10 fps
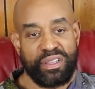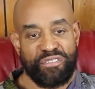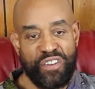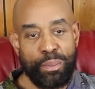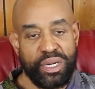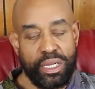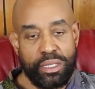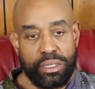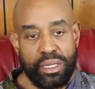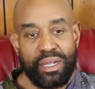the
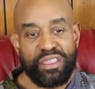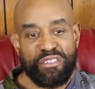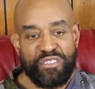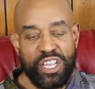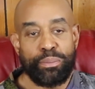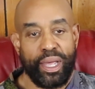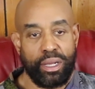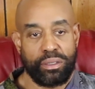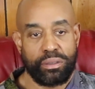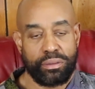feminine, the female.